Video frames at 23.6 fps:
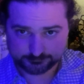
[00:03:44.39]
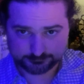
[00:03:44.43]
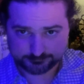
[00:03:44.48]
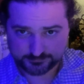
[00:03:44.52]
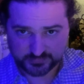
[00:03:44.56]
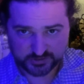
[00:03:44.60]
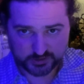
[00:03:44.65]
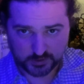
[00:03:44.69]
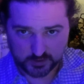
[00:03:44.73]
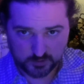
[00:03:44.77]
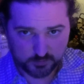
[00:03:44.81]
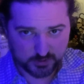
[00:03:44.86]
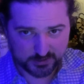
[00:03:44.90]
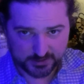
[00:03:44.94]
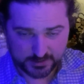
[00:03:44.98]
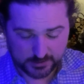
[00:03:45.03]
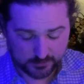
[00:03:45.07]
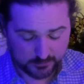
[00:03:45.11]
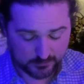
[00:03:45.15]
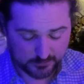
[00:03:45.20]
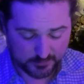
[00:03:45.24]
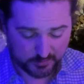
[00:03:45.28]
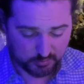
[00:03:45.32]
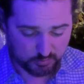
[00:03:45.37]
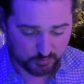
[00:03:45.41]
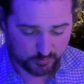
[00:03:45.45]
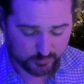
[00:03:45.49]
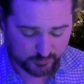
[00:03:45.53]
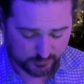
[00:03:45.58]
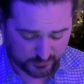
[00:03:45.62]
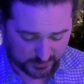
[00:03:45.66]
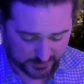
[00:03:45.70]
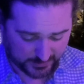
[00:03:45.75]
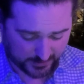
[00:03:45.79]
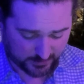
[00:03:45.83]
sober dude,
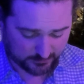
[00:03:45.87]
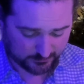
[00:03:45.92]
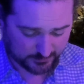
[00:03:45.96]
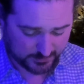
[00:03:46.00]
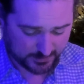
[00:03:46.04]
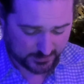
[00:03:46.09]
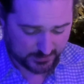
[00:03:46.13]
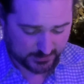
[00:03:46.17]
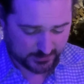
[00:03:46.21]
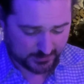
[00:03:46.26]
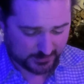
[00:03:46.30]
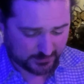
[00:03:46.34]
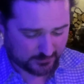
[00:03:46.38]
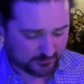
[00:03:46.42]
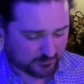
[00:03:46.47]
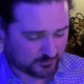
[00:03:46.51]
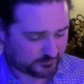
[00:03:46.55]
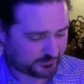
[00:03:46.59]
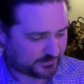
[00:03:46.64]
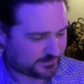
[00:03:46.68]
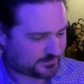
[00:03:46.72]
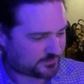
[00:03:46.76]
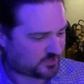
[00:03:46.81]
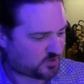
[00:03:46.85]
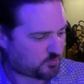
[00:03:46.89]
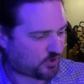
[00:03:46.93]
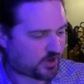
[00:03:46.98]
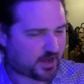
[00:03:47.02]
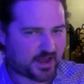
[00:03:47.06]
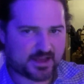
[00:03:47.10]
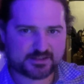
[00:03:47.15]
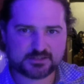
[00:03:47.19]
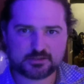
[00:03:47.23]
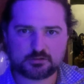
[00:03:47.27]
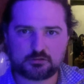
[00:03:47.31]
only sober
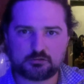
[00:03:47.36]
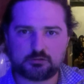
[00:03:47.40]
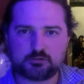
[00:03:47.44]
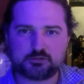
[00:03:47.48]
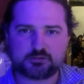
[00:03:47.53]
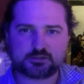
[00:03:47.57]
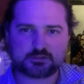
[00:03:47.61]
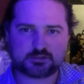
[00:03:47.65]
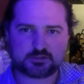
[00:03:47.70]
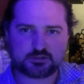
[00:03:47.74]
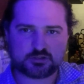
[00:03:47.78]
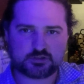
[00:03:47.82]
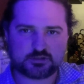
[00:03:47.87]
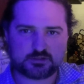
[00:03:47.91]
assholes